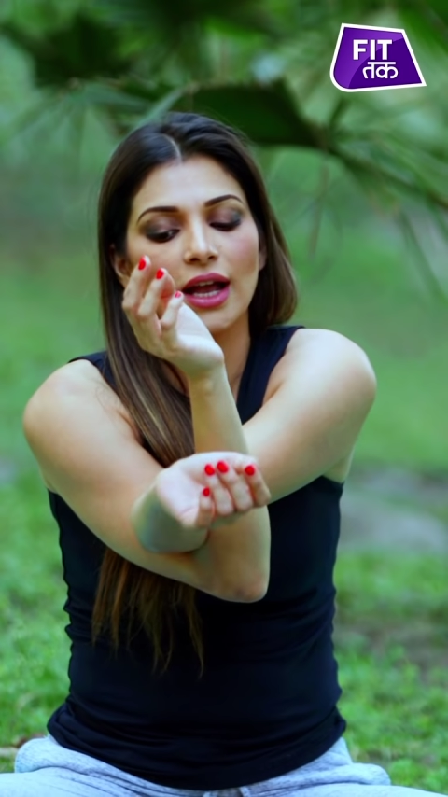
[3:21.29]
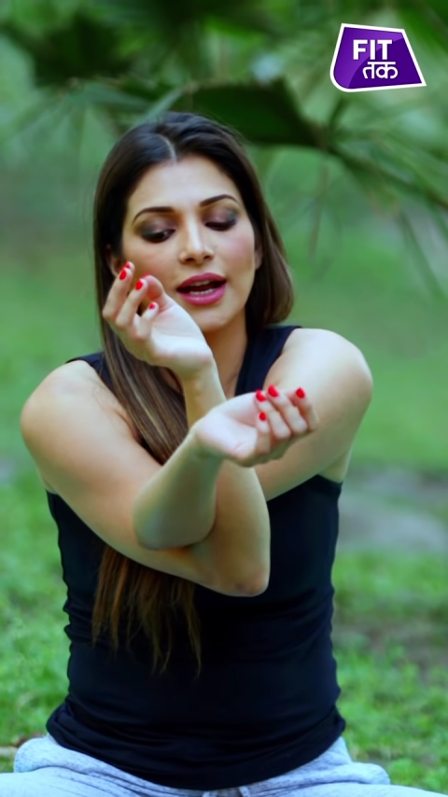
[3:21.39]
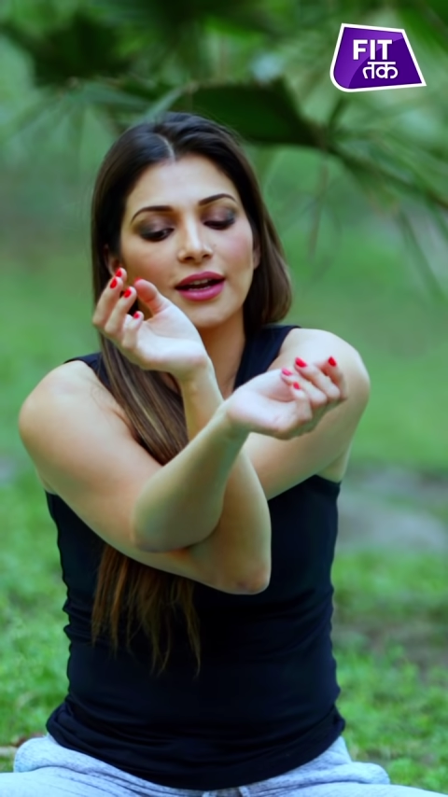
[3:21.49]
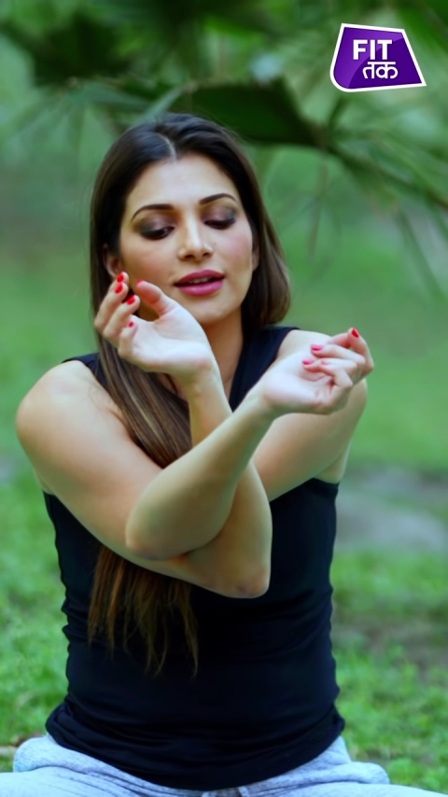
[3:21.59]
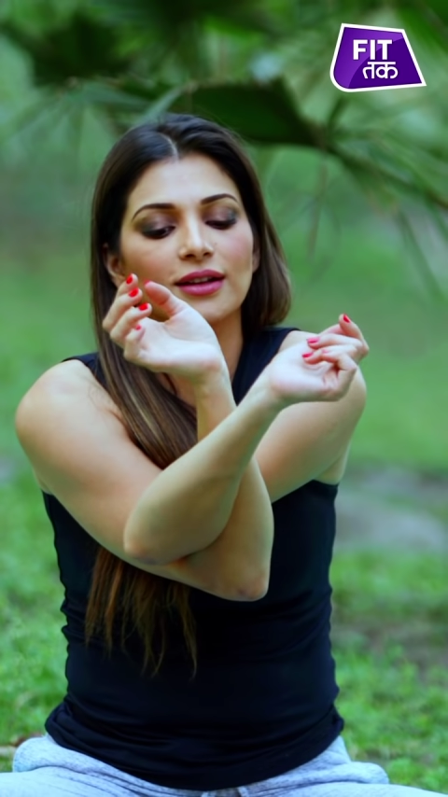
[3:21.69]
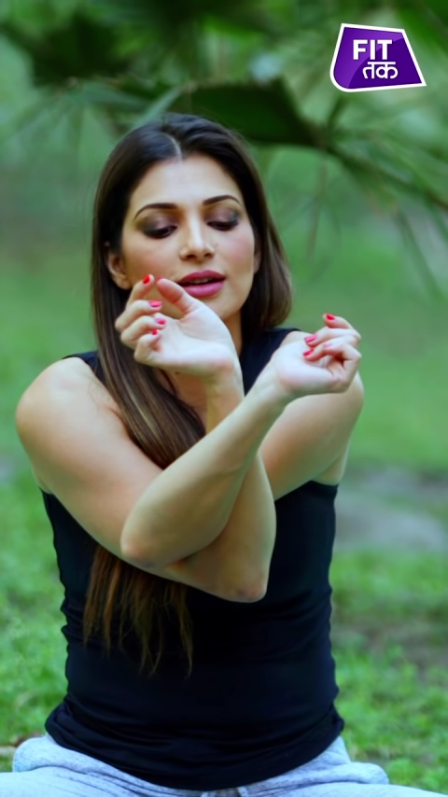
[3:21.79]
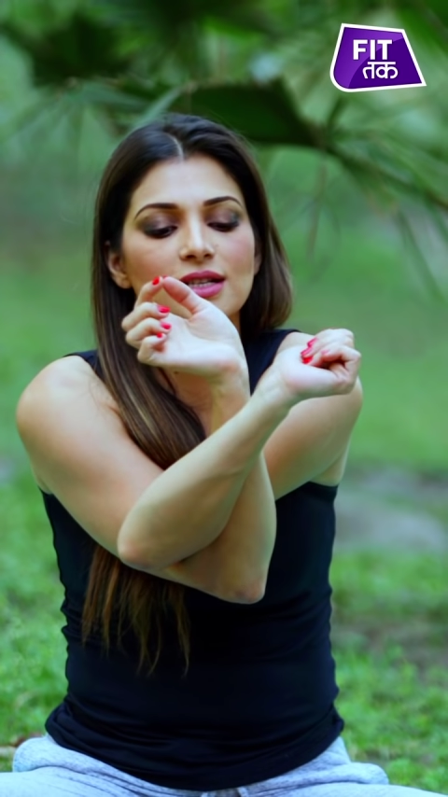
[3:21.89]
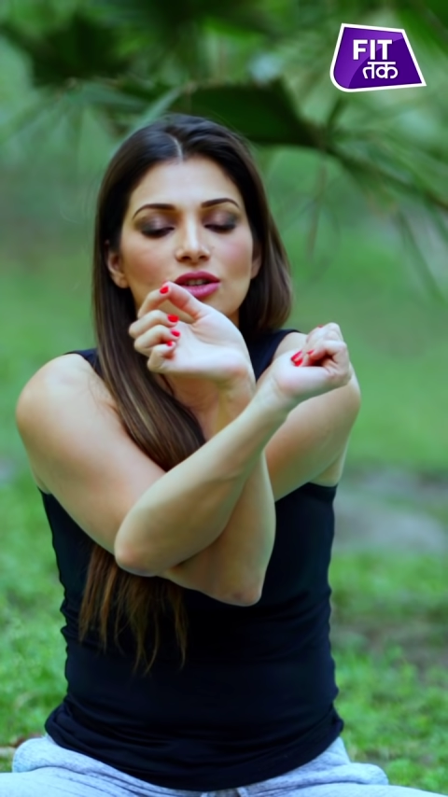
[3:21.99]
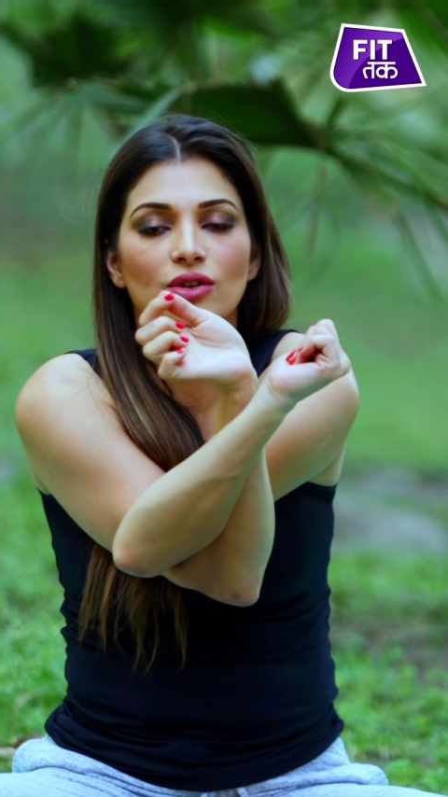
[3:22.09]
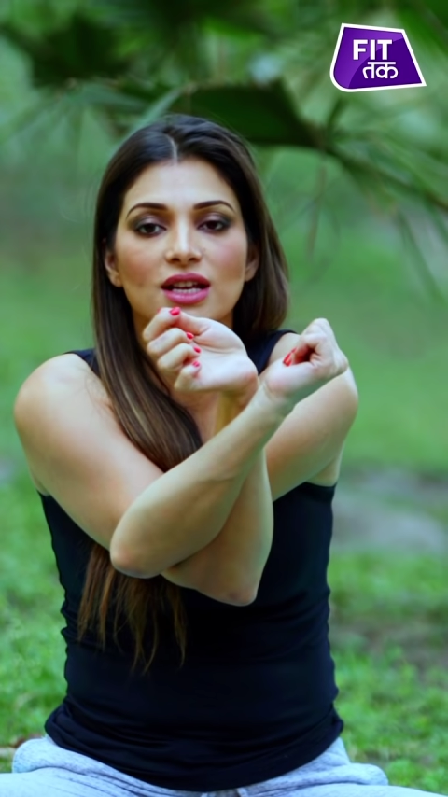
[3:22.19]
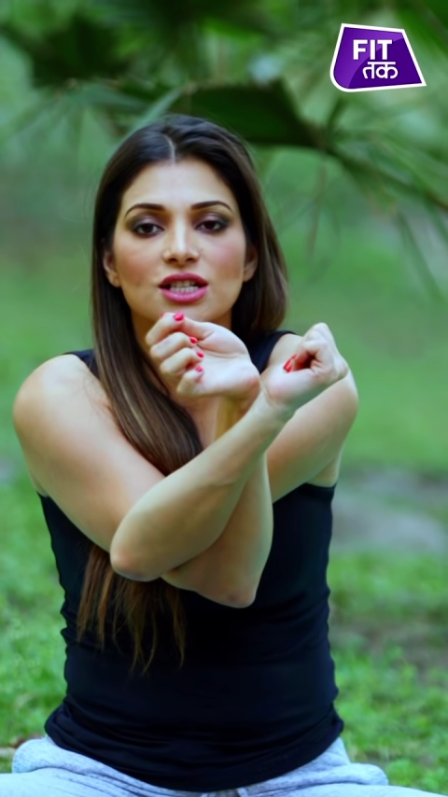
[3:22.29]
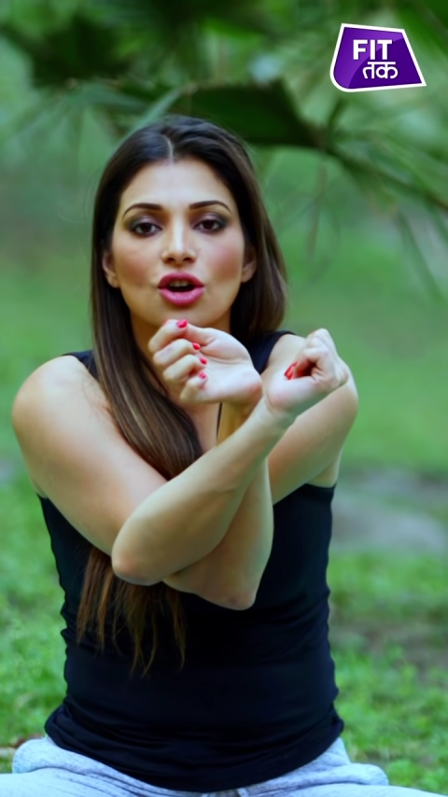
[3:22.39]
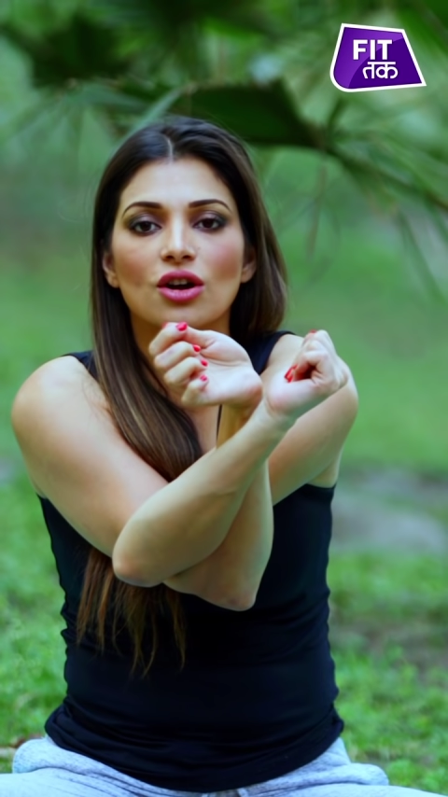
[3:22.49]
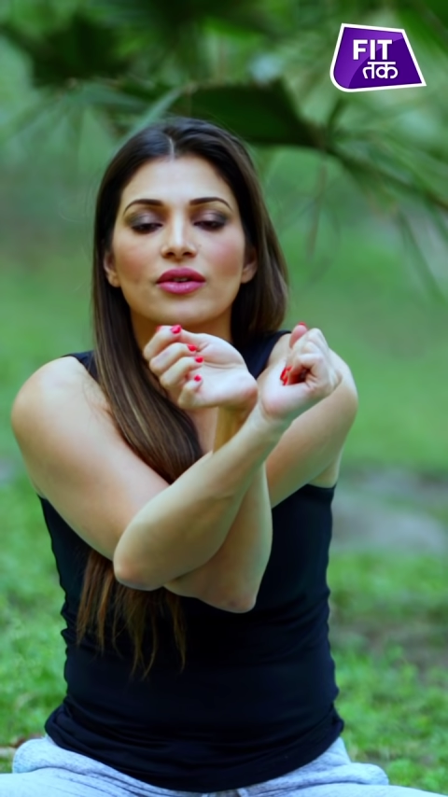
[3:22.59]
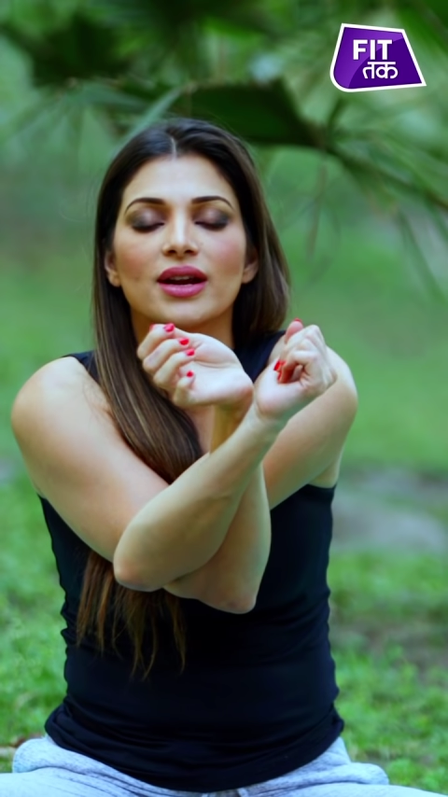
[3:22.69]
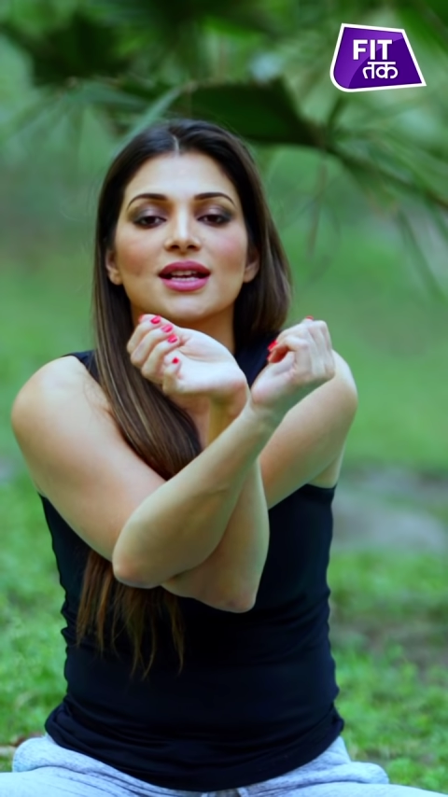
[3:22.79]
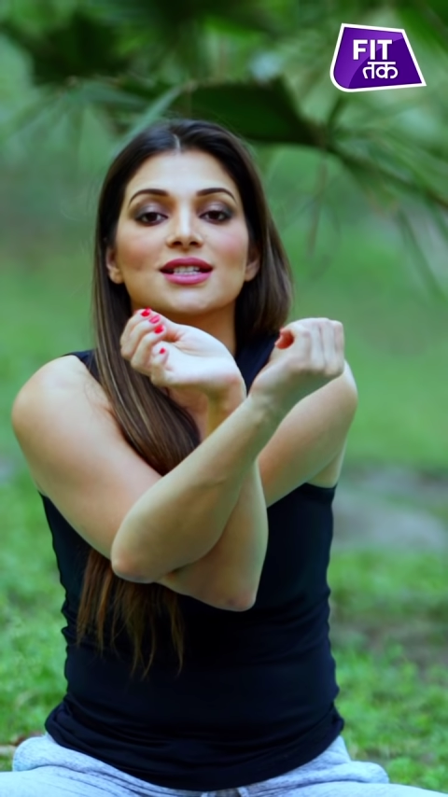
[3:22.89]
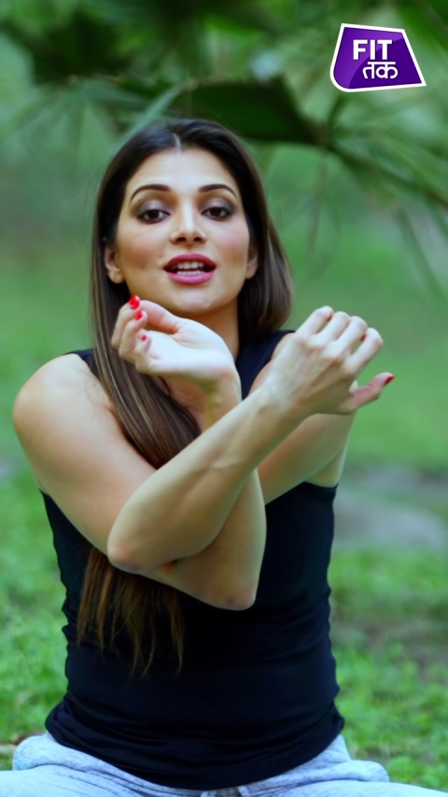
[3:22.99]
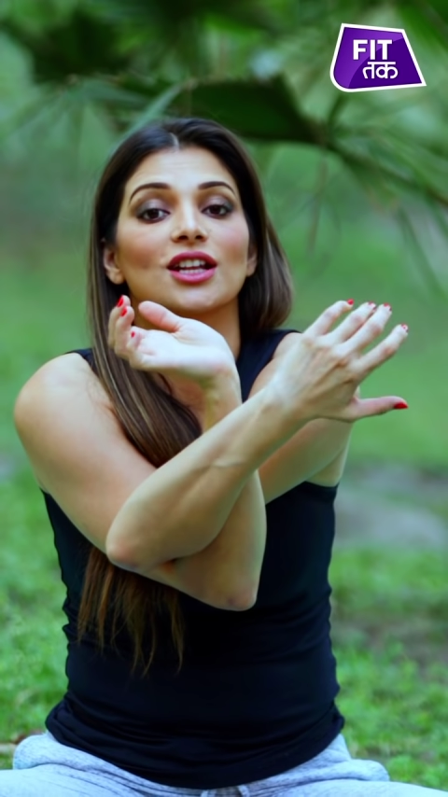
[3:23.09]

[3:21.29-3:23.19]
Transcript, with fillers: another is wrist on wrist,